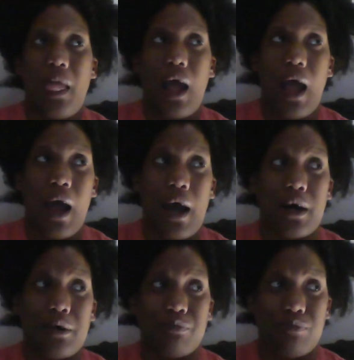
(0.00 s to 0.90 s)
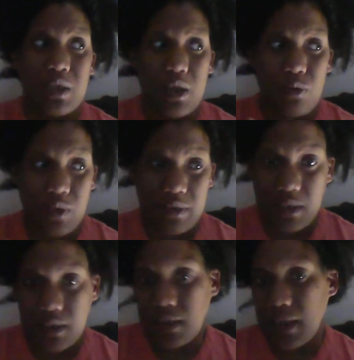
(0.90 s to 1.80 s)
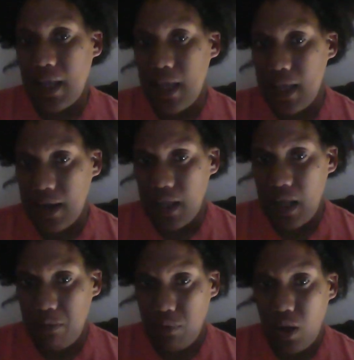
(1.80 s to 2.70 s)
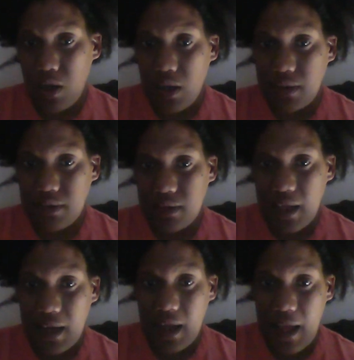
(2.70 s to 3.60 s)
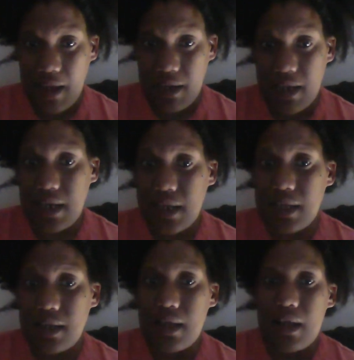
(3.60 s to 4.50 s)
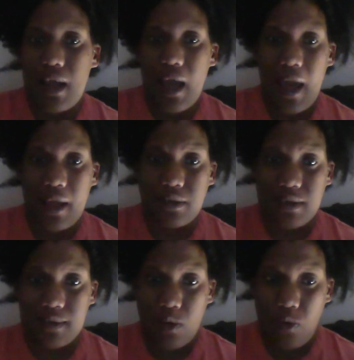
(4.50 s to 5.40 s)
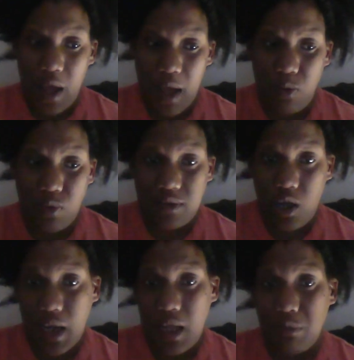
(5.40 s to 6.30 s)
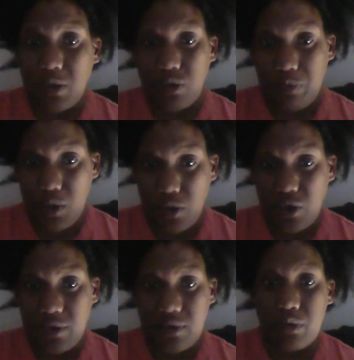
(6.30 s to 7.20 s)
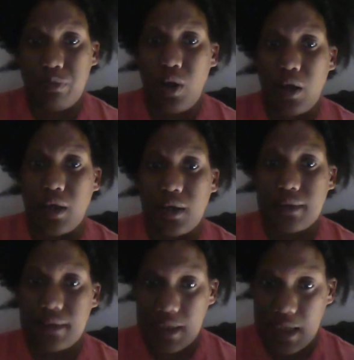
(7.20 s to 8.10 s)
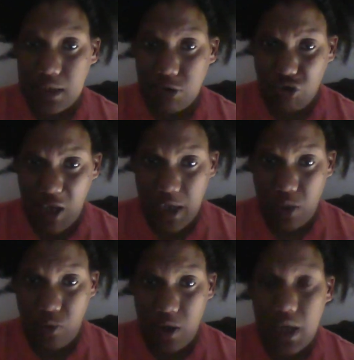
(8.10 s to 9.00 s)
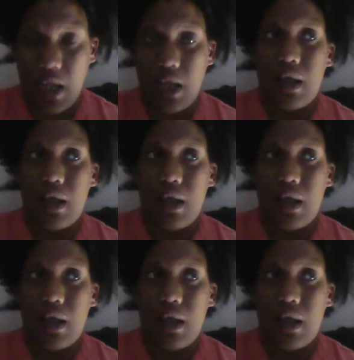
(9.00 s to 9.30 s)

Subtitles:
There was a delay in a product that I needed, and so I was not able to purchase the product in January,